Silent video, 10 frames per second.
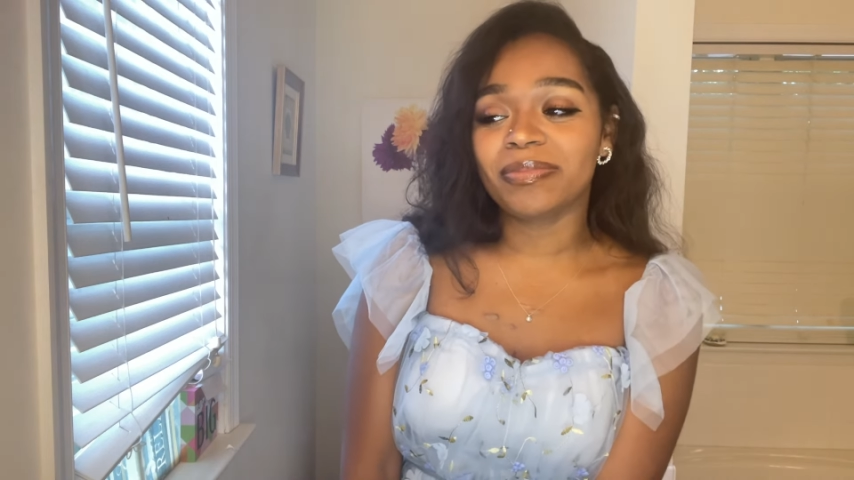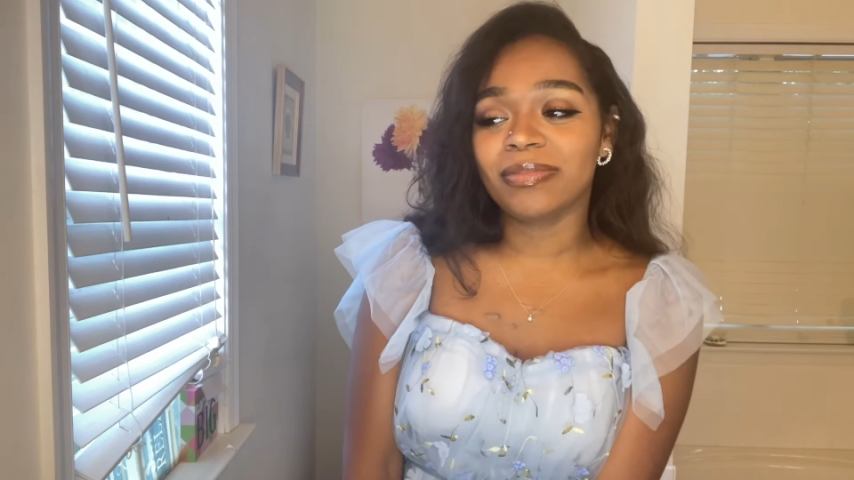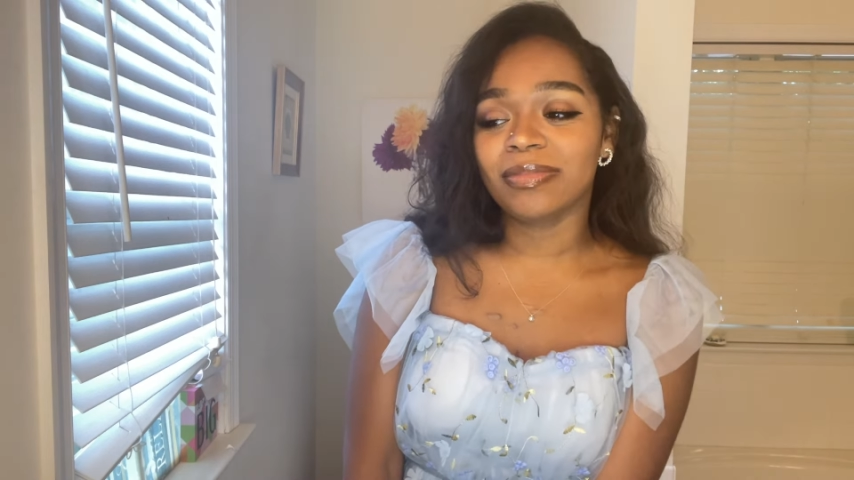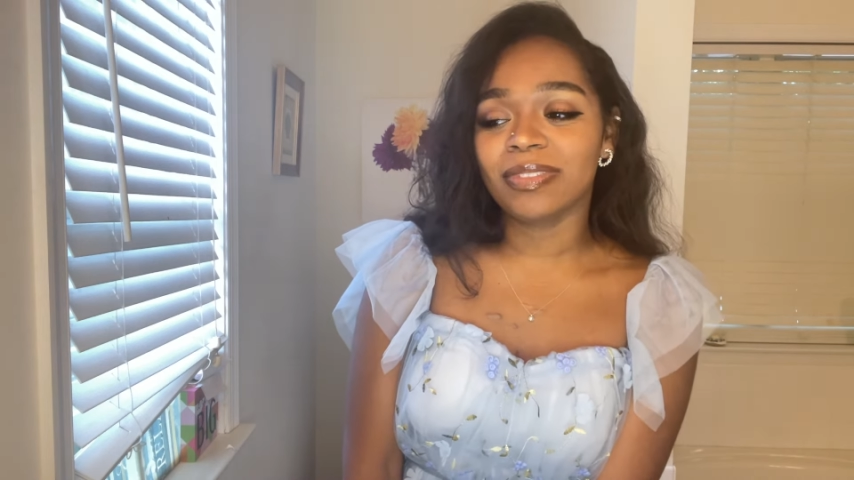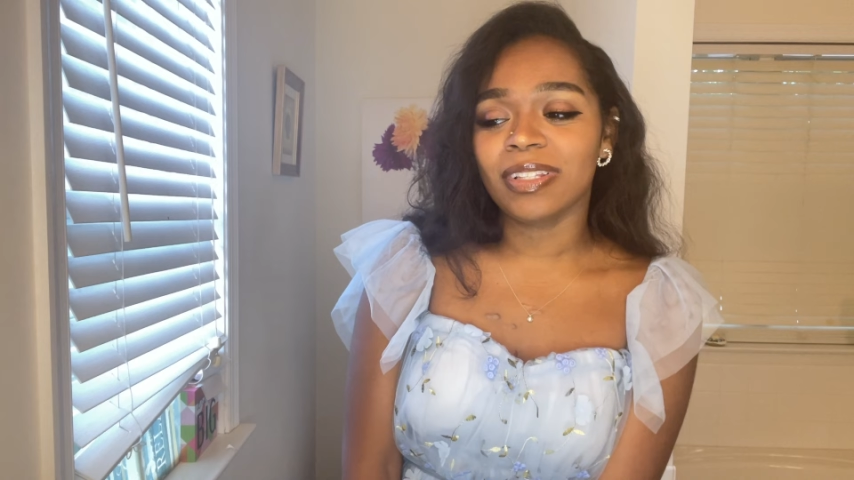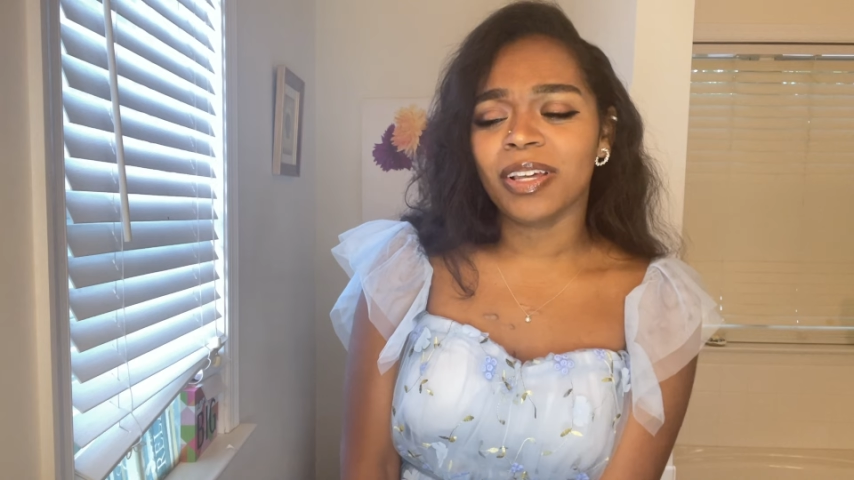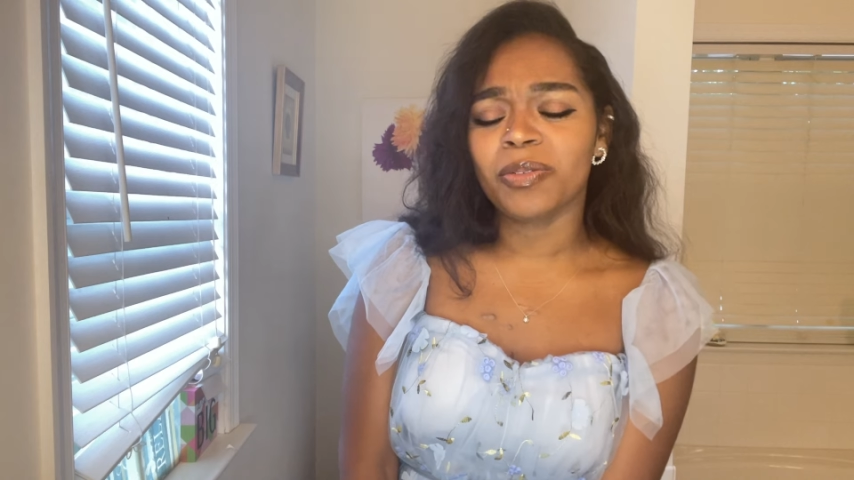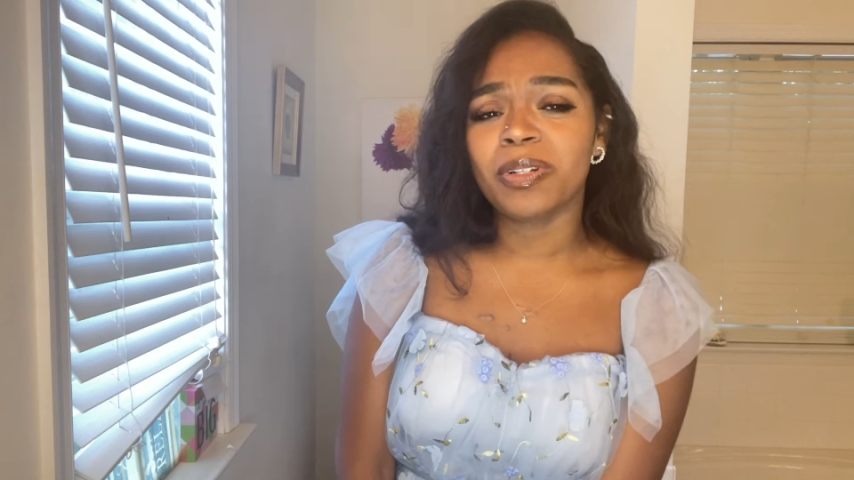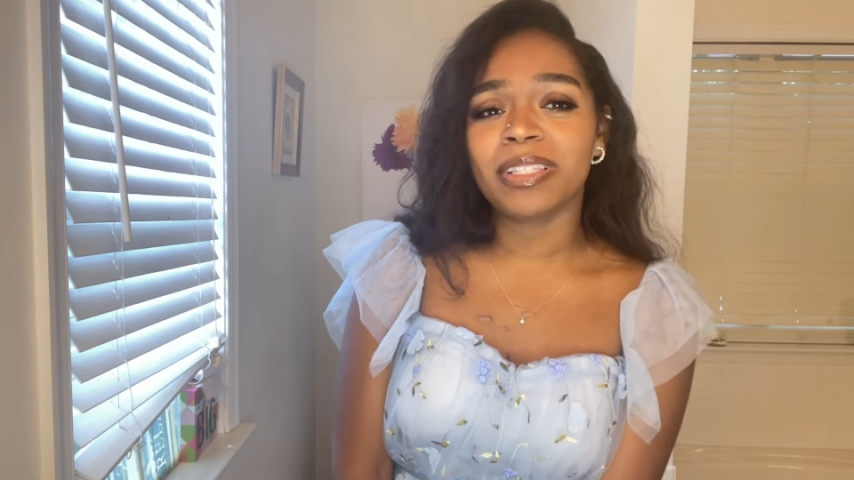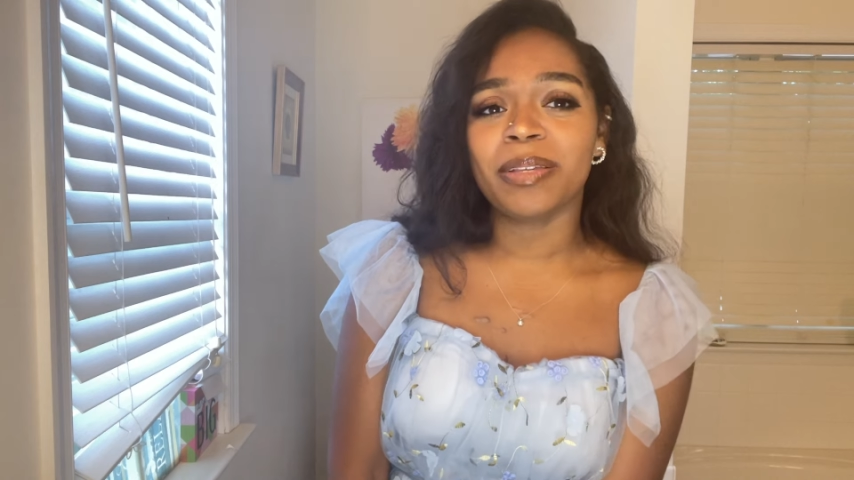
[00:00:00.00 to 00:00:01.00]
I don't
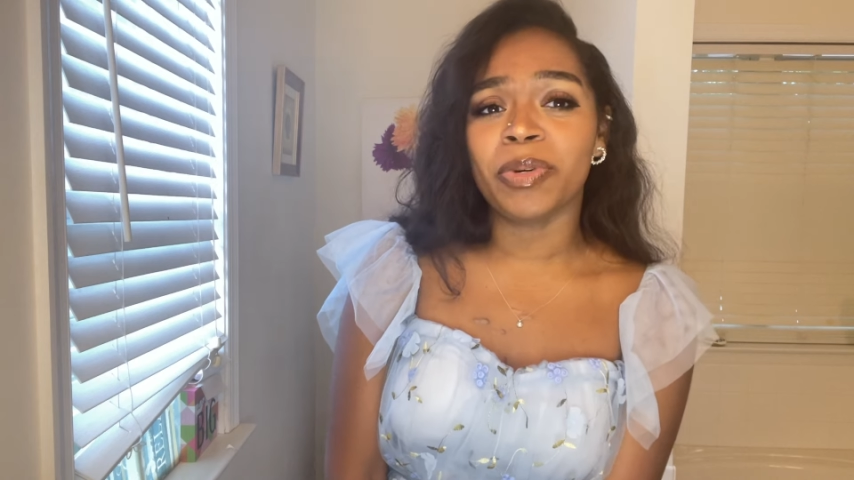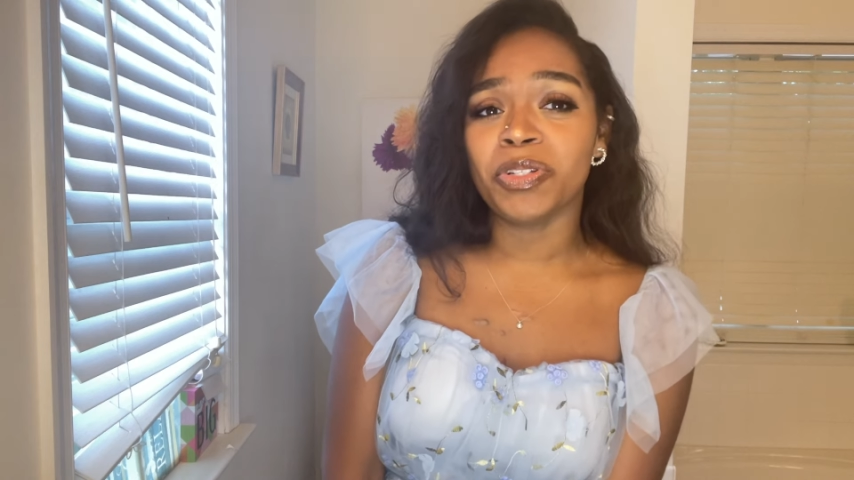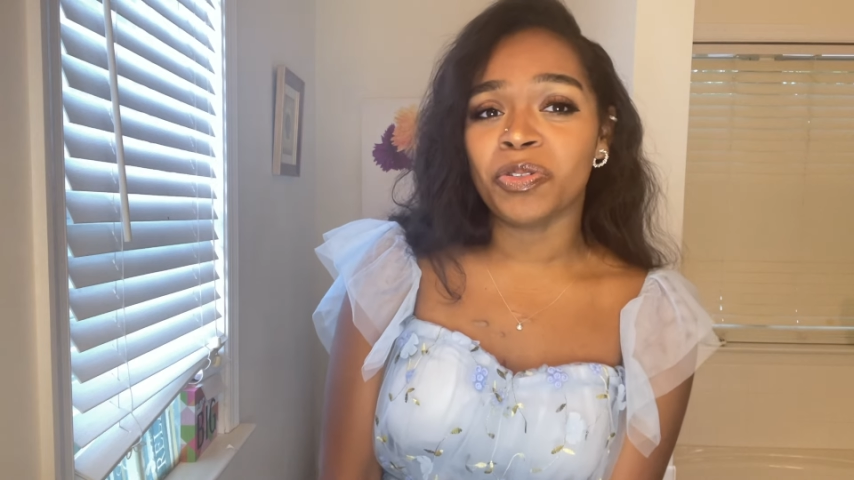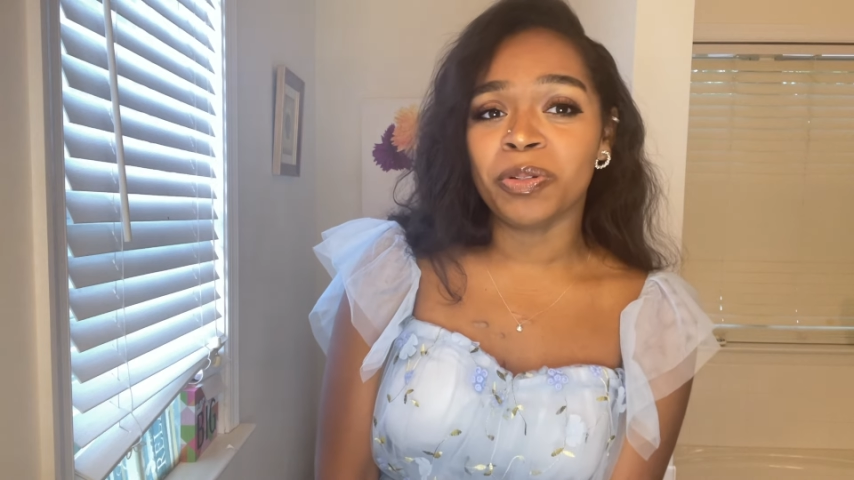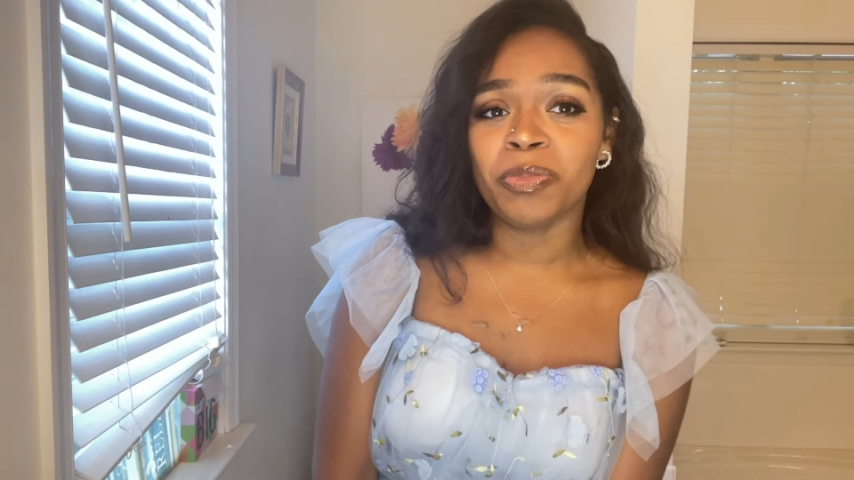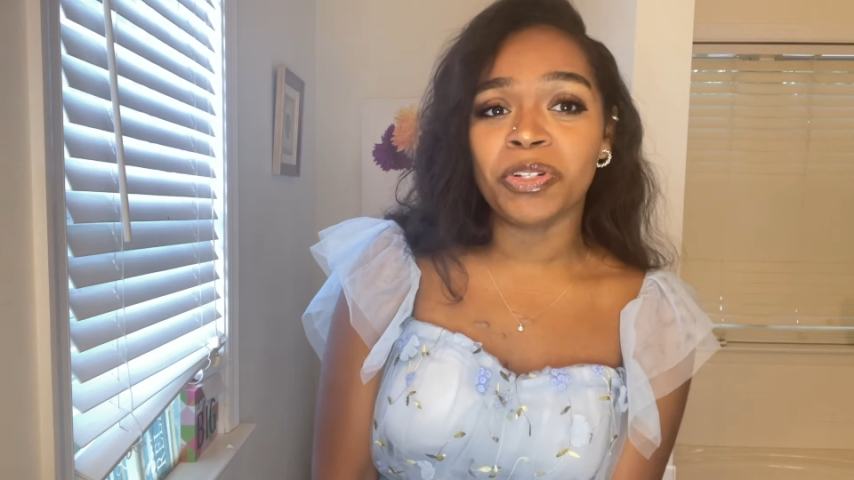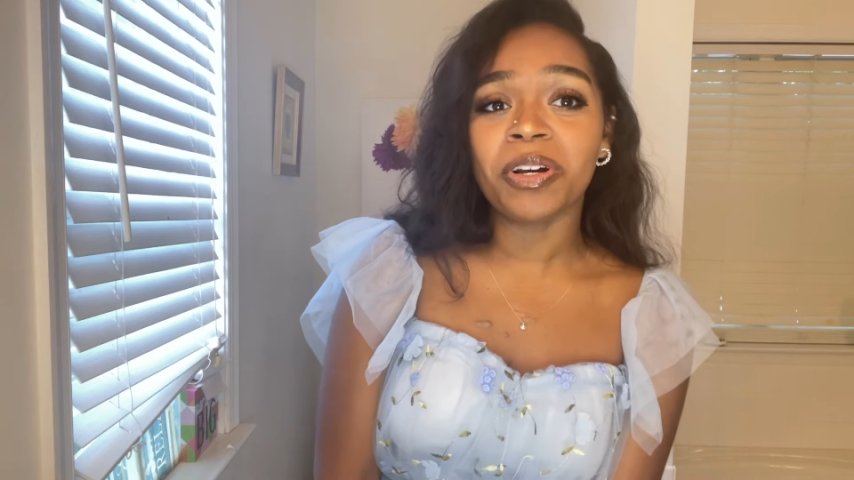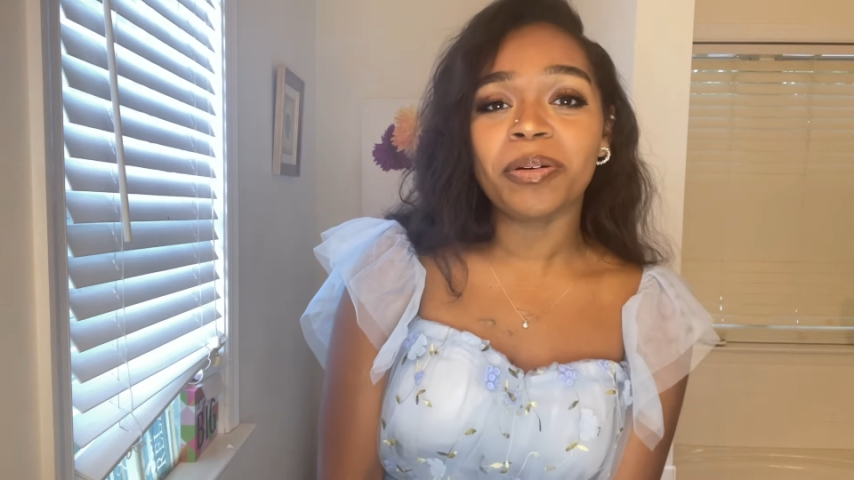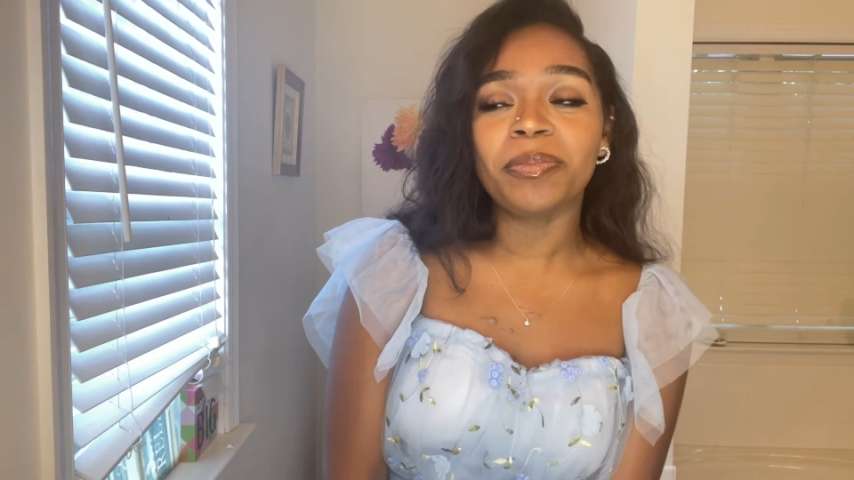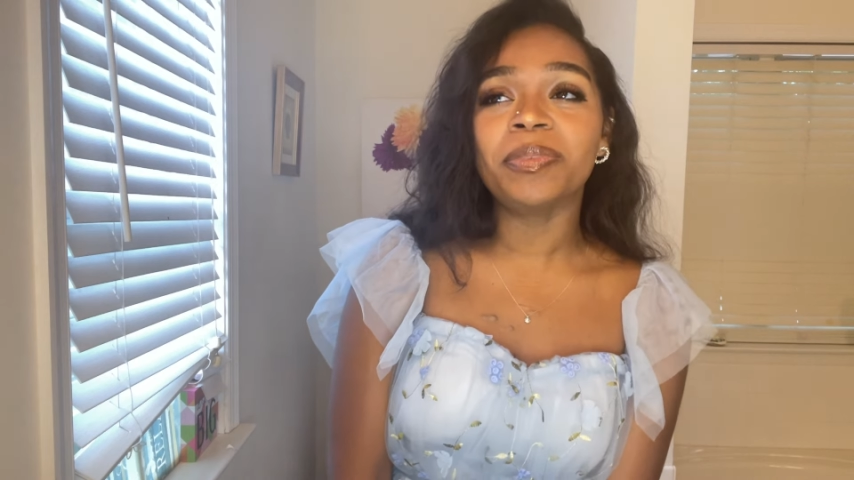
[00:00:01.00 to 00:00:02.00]
want to say my dream
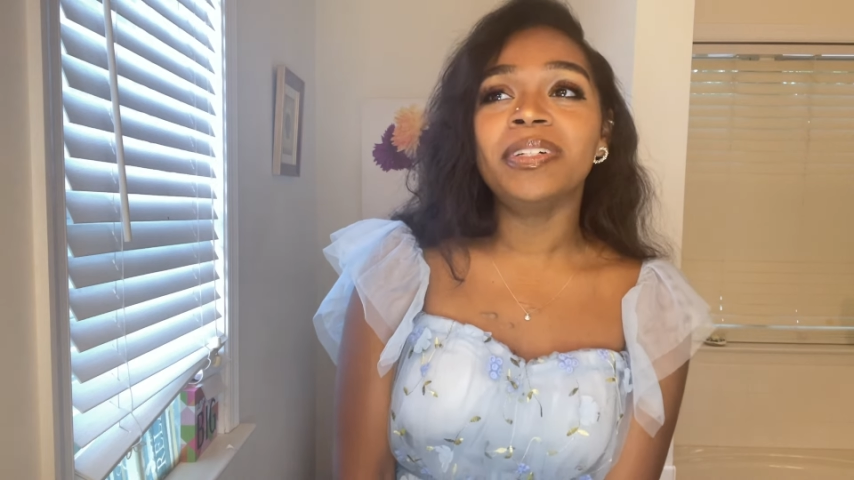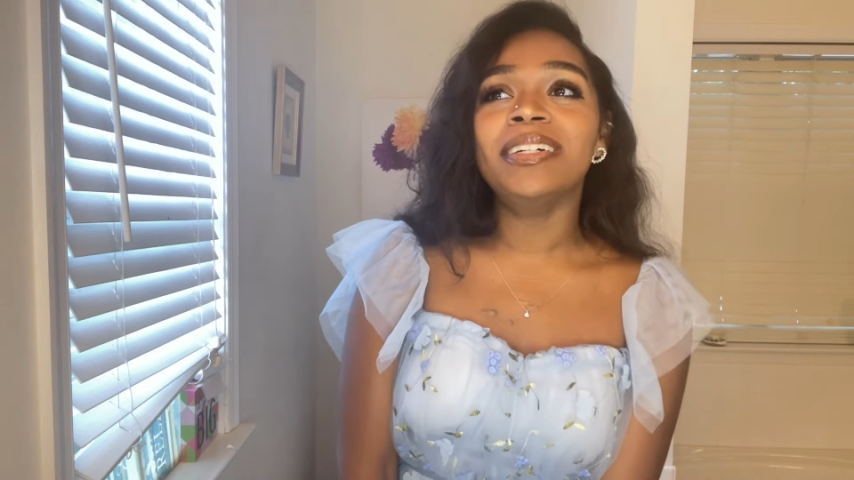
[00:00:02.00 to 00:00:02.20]
job,